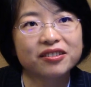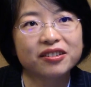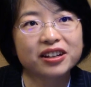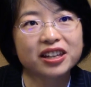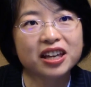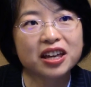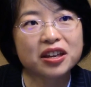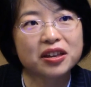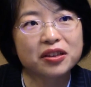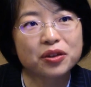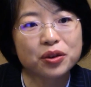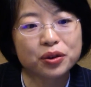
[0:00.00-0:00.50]

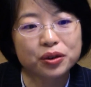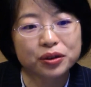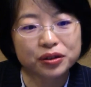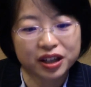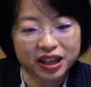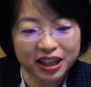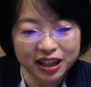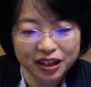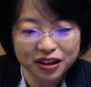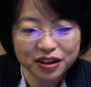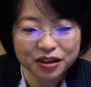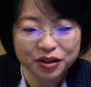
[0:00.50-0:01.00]
your
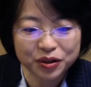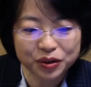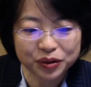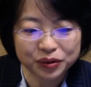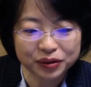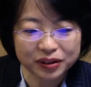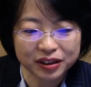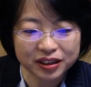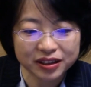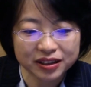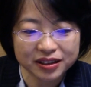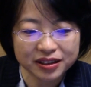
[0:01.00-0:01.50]

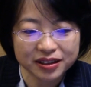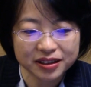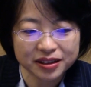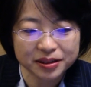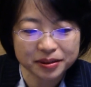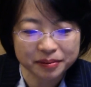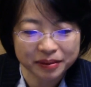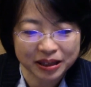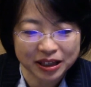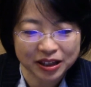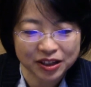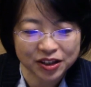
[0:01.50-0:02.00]
keynote
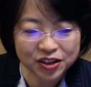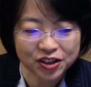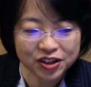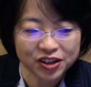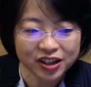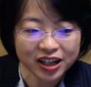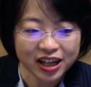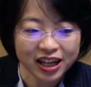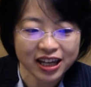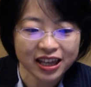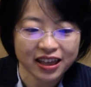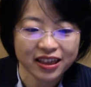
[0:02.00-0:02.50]
speech,
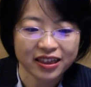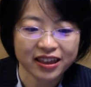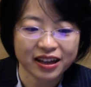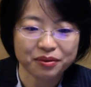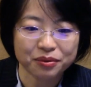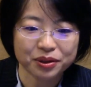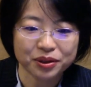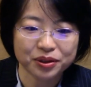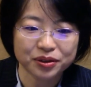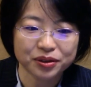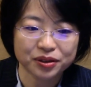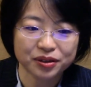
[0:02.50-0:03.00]
there
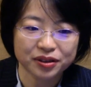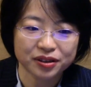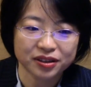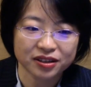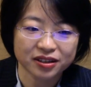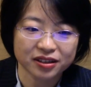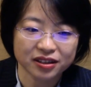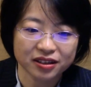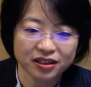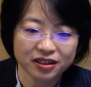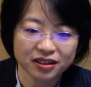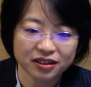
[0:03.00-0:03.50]
are
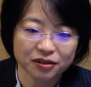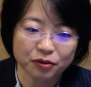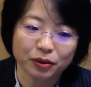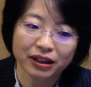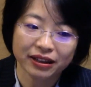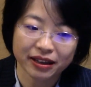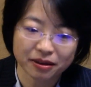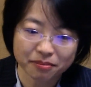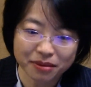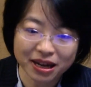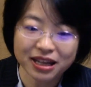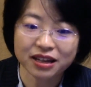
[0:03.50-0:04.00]

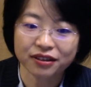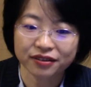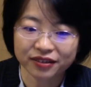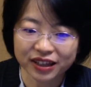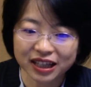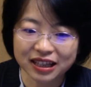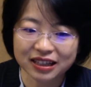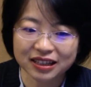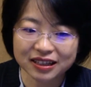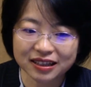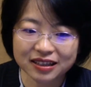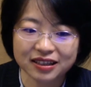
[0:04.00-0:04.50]
many
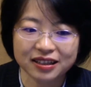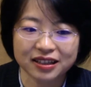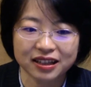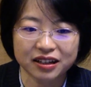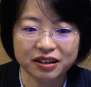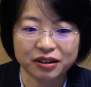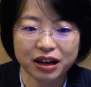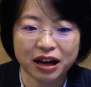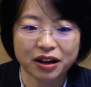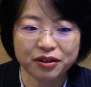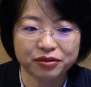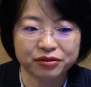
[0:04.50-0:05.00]
things
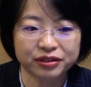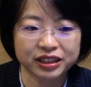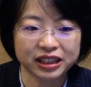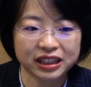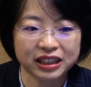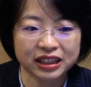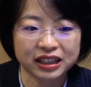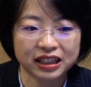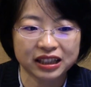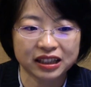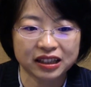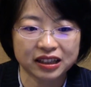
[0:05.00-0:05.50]
I
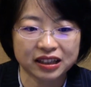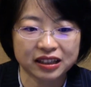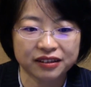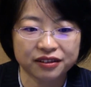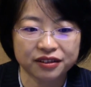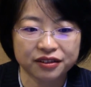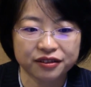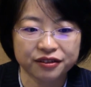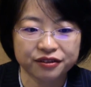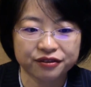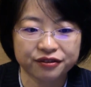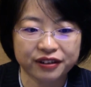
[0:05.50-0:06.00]
really
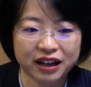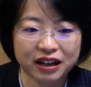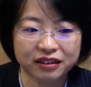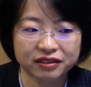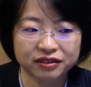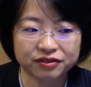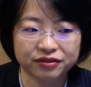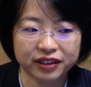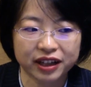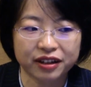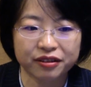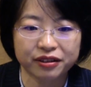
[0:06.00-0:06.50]
found
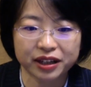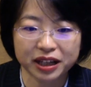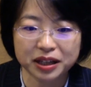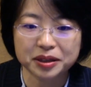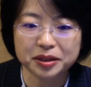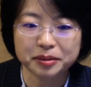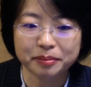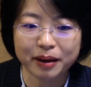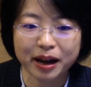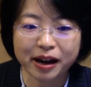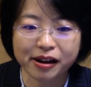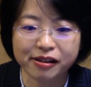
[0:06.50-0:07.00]
very
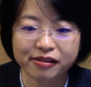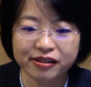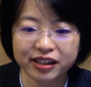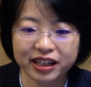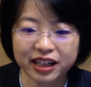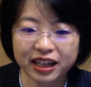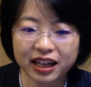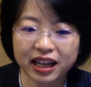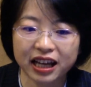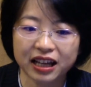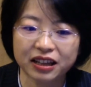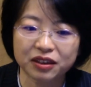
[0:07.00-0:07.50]

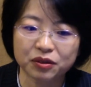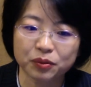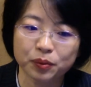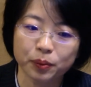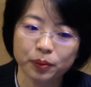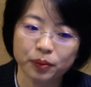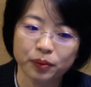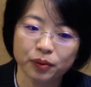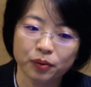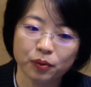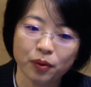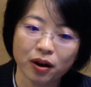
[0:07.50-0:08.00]
inspiring,
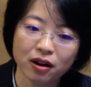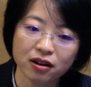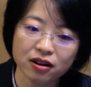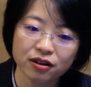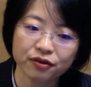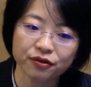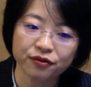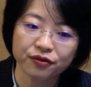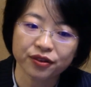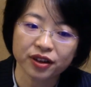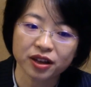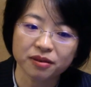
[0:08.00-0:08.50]
and one
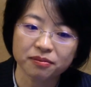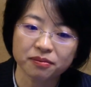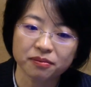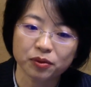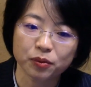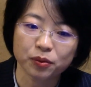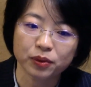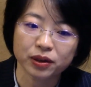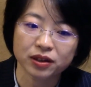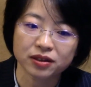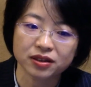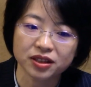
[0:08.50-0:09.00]
of them
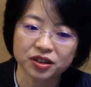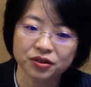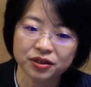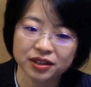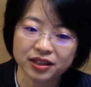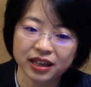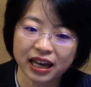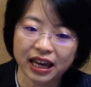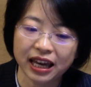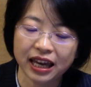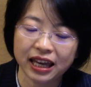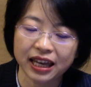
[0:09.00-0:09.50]
was you
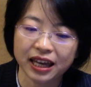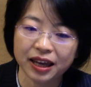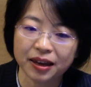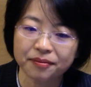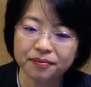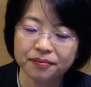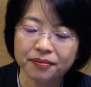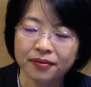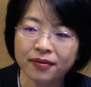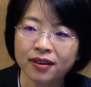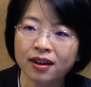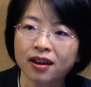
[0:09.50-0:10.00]

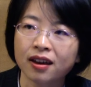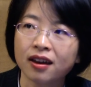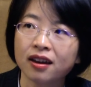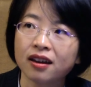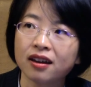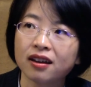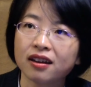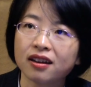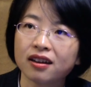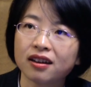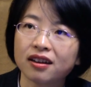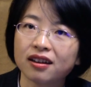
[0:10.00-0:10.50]
saying
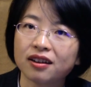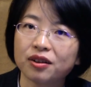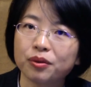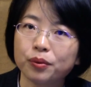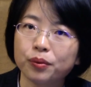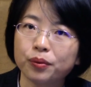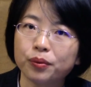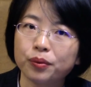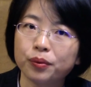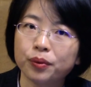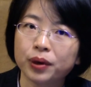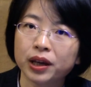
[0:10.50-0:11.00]

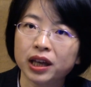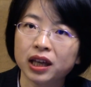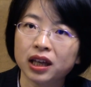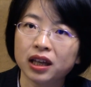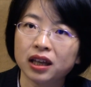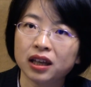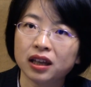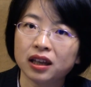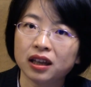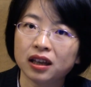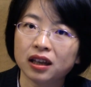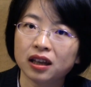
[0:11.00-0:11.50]

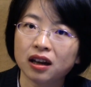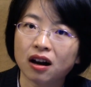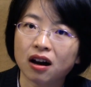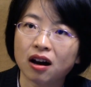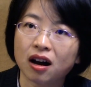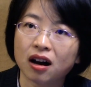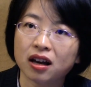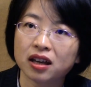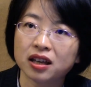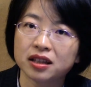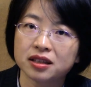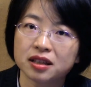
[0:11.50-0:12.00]

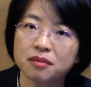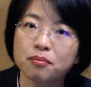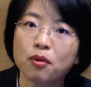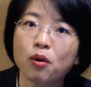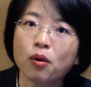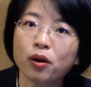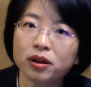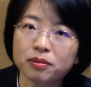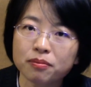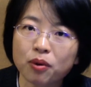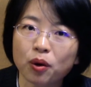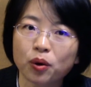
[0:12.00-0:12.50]
it's
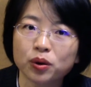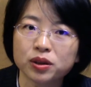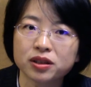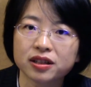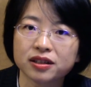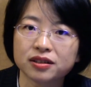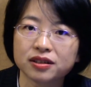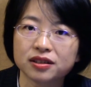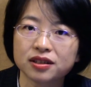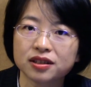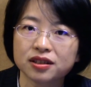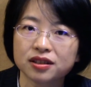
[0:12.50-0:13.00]
more
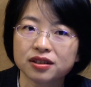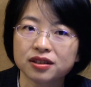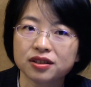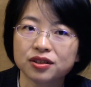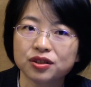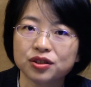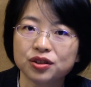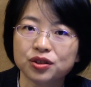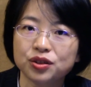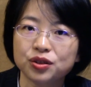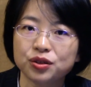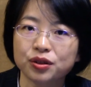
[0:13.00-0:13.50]
important
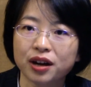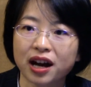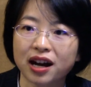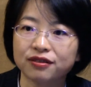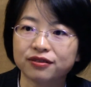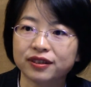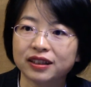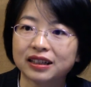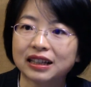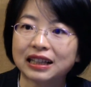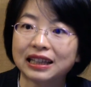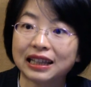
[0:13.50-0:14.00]
to
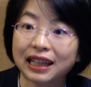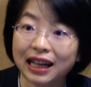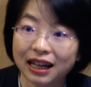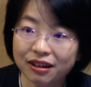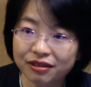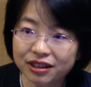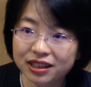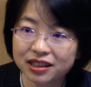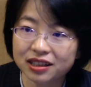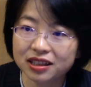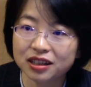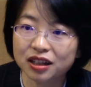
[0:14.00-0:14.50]
have a
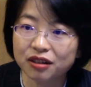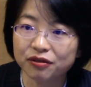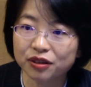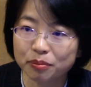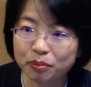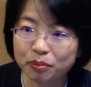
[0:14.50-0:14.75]
clarity of the